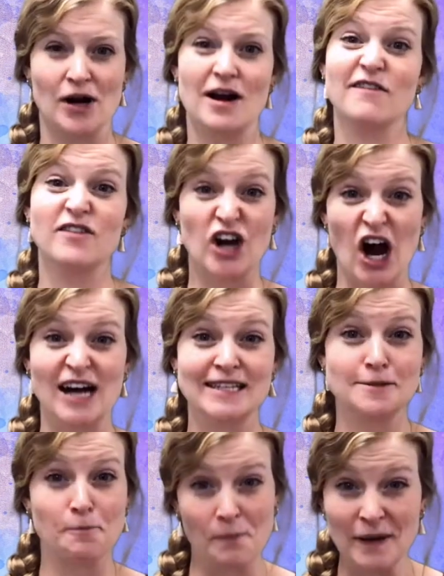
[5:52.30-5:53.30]
of
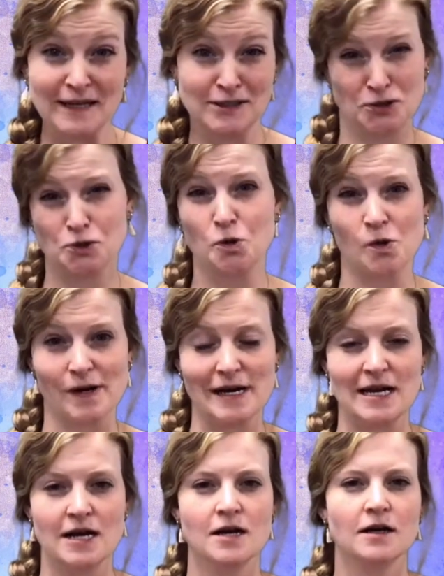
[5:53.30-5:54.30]
God's big
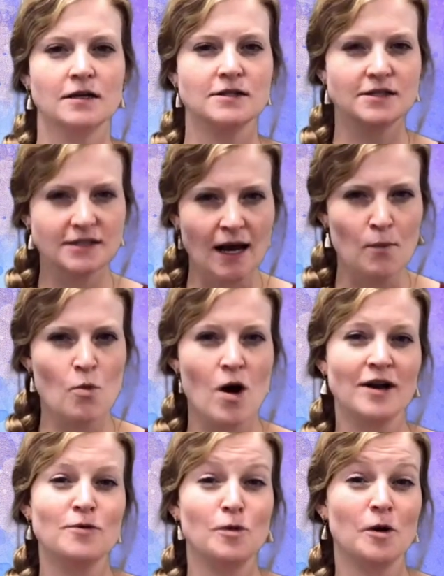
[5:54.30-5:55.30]
story,
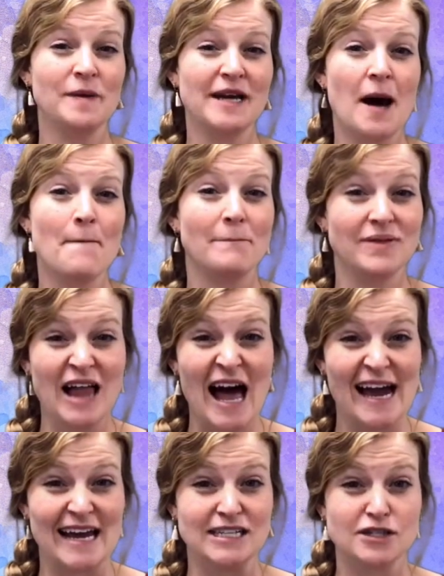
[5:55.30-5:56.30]
someone will become
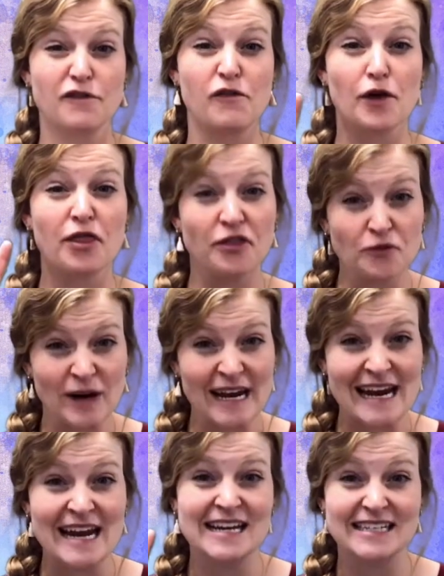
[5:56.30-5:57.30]
blind for
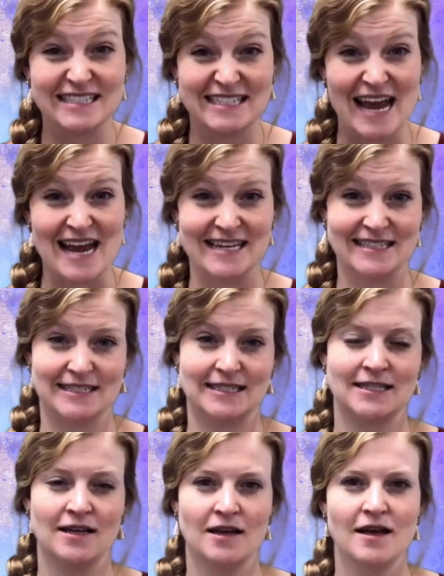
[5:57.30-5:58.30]
3
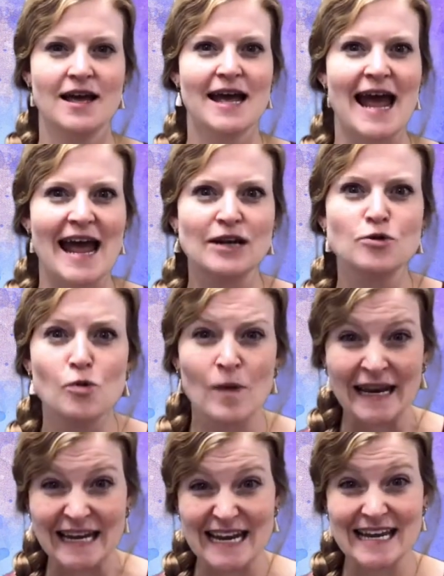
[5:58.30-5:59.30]
days. And
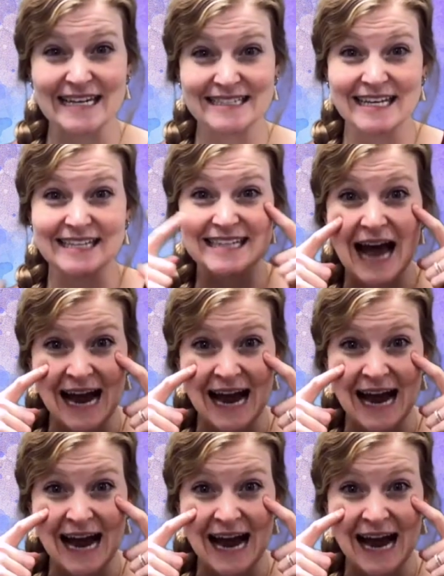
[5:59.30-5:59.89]
when he gets his